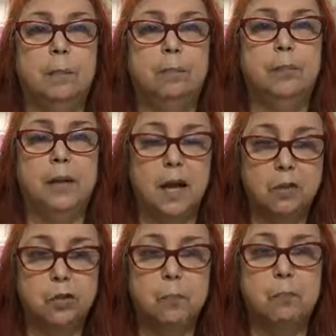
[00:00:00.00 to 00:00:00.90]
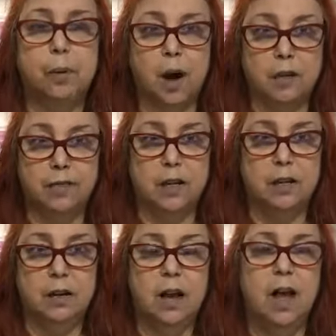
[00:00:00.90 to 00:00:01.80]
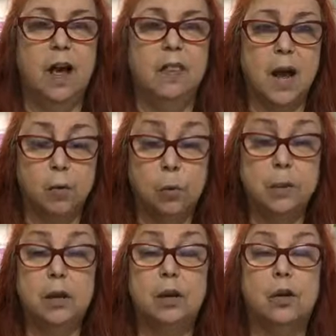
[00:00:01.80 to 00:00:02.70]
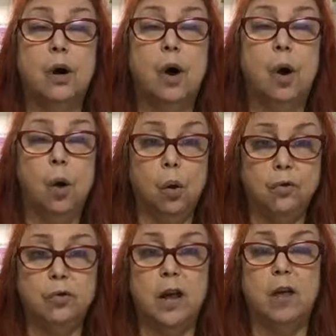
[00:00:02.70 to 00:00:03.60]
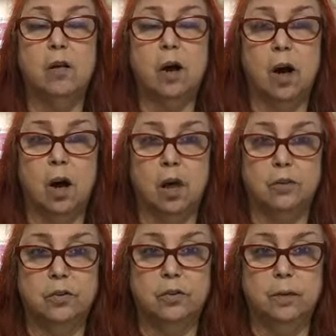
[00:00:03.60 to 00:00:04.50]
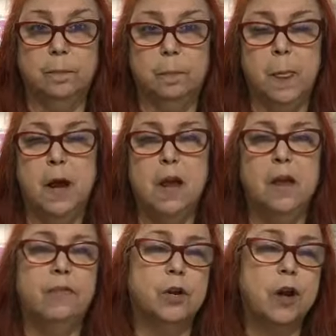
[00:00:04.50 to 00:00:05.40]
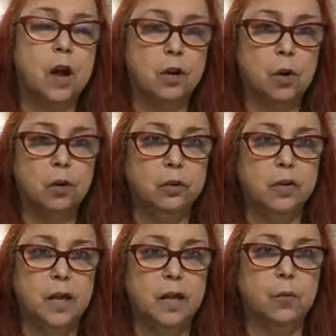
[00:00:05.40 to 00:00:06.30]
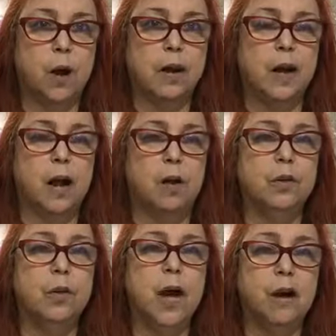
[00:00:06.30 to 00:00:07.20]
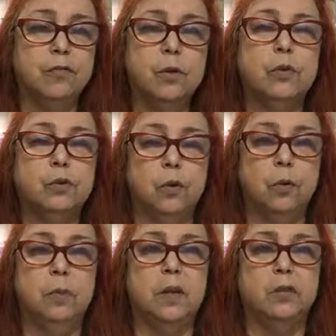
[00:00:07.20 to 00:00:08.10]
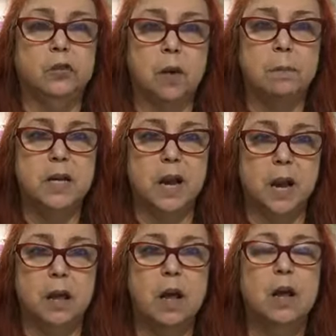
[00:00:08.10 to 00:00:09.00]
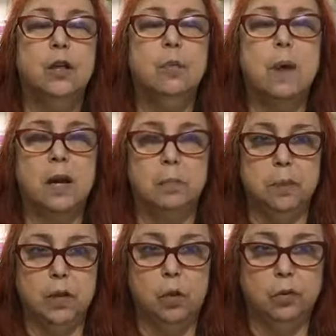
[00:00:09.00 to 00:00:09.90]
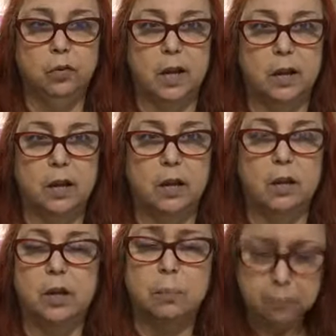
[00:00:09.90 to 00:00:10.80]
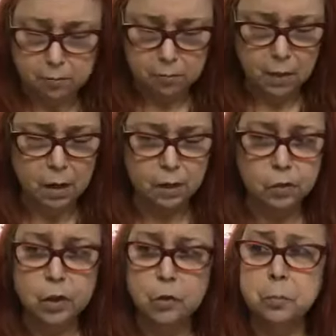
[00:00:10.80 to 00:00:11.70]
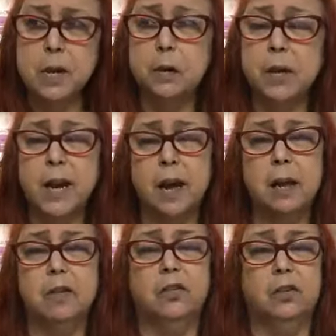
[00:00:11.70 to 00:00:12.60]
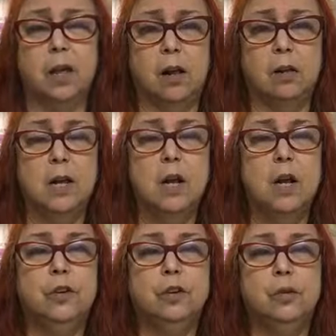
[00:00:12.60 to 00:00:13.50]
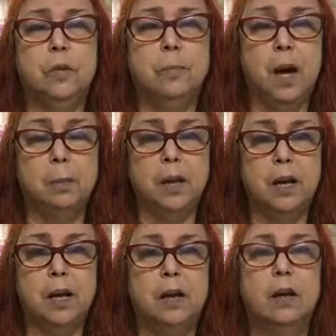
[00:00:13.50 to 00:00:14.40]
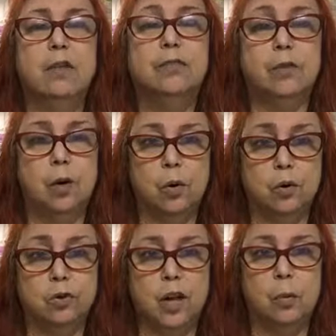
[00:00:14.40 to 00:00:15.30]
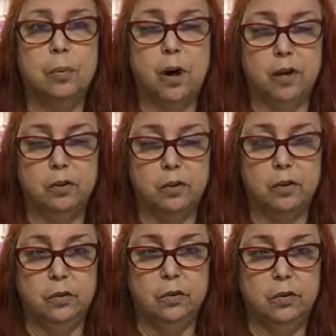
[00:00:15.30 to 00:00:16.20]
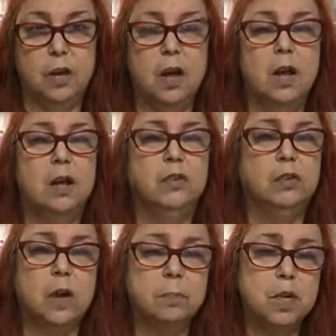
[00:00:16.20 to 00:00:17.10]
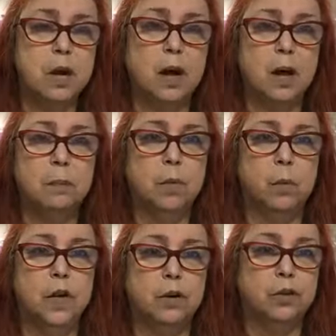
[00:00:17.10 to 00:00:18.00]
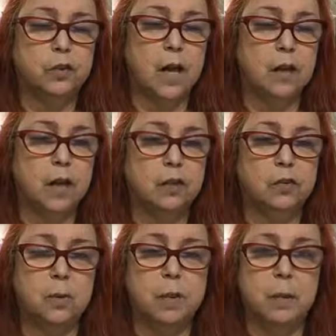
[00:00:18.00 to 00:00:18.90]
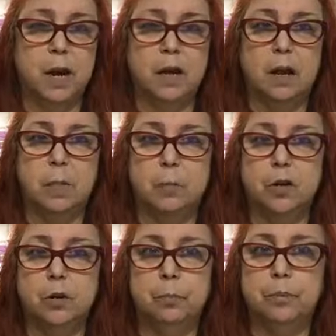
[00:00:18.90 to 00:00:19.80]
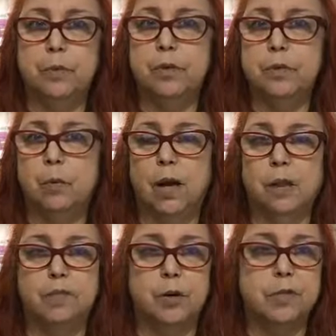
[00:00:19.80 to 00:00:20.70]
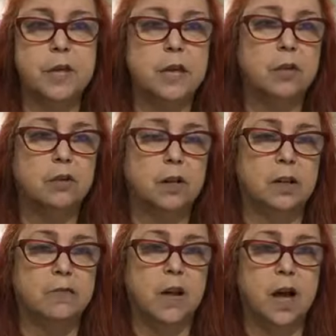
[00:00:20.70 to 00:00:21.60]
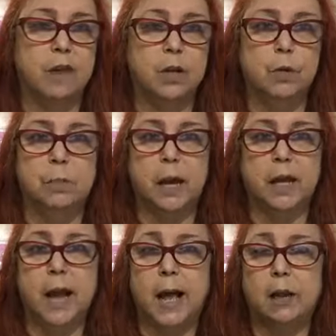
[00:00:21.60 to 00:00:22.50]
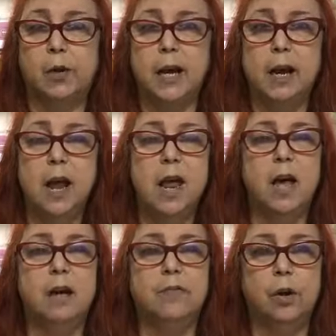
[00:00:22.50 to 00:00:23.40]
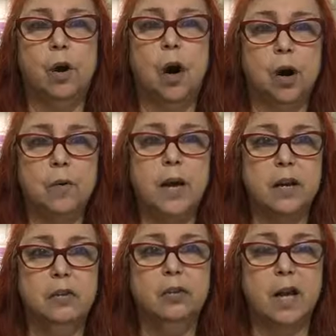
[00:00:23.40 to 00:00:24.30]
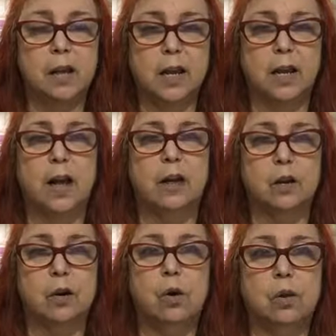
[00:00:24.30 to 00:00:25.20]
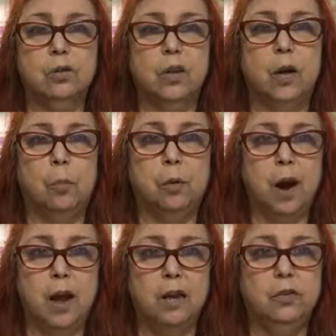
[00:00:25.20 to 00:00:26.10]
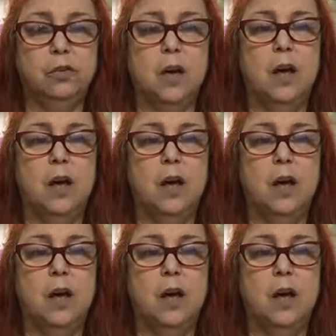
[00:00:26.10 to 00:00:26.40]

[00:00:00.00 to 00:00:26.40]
plus profit, and that will be your wholesale cost. If you're not wholesaling right now, you have to assume that someday you might be wholesaling. You can't sell to the public for wholesale prices. Sometime when you're selling, somebody might come up to your booth, oh, I love your things, I'd love to have you in my gallery. And if you're already selling at your wholesale price,